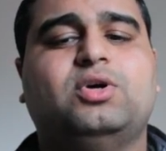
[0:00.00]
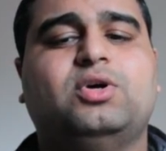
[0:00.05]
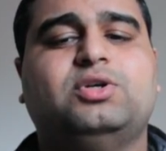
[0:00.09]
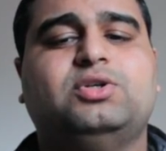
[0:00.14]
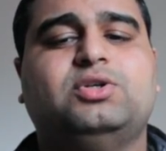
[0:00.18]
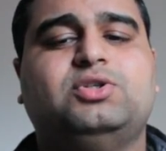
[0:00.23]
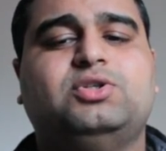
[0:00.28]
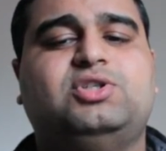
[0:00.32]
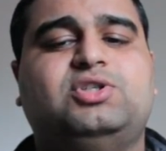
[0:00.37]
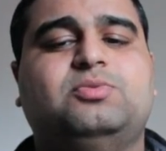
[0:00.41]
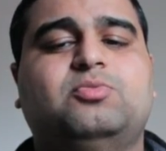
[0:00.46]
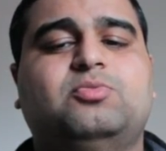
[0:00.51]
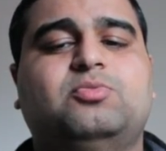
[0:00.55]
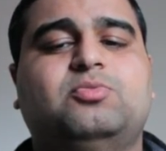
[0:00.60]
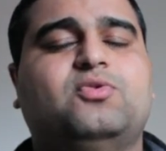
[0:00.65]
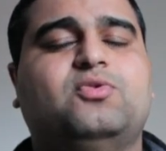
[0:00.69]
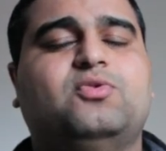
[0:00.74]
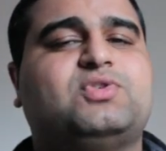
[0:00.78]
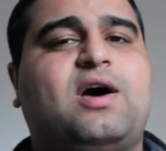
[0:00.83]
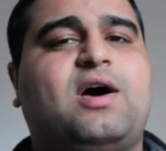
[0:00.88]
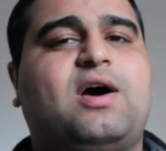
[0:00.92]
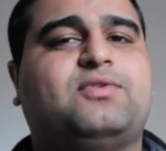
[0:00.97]
she
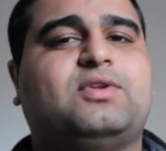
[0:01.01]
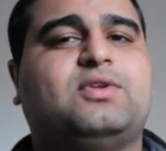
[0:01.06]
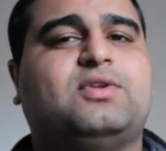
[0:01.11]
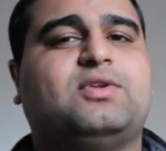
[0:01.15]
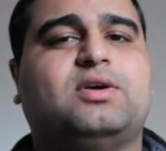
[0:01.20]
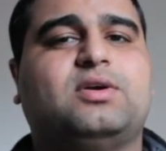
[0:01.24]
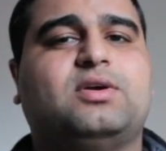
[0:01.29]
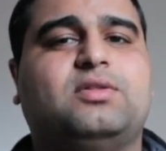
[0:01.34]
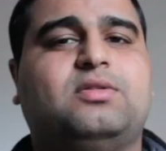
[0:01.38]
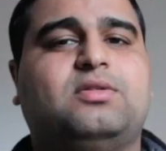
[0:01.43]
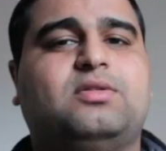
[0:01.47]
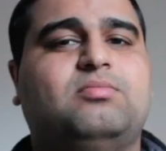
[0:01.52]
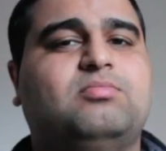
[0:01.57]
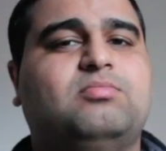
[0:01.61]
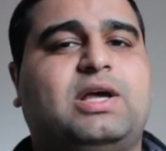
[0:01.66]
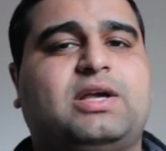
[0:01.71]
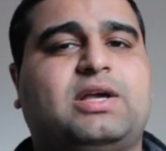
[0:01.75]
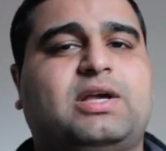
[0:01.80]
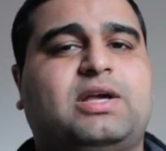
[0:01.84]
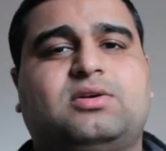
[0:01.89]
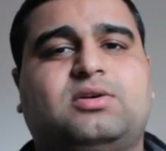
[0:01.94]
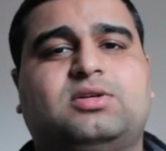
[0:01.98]
moves after like
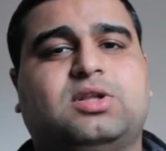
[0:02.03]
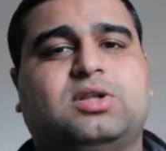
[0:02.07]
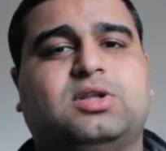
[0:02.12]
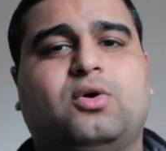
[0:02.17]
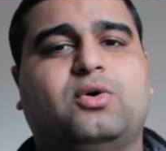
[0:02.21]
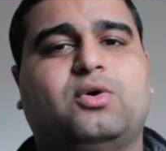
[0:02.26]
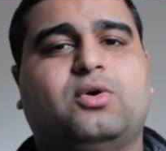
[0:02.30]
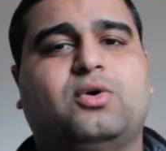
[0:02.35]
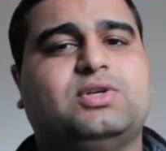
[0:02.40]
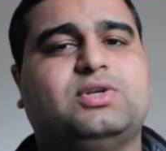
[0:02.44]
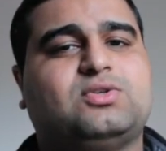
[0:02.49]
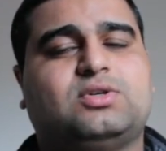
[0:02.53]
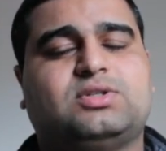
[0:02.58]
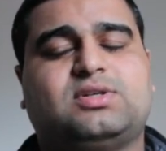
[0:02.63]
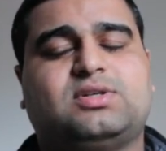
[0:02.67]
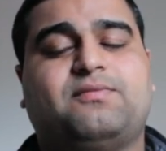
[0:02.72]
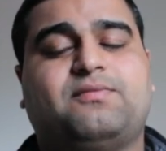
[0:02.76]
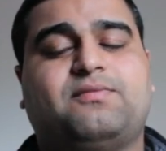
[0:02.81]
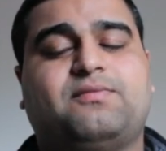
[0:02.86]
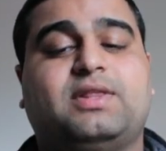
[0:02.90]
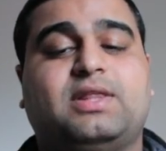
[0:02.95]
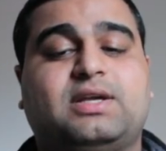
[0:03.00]
Chloe's or
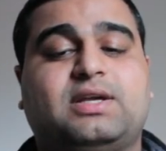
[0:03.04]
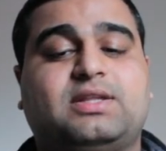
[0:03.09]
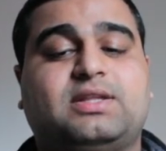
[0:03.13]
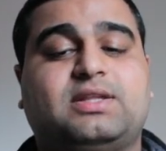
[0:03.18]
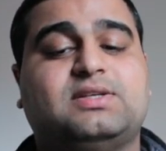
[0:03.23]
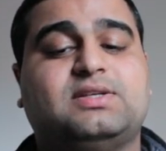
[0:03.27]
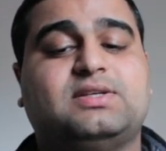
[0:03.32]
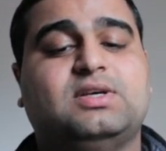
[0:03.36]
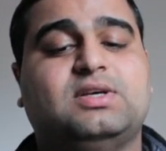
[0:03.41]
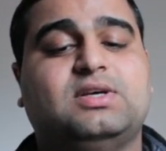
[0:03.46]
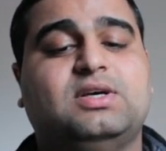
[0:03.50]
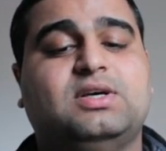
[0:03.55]
something like this.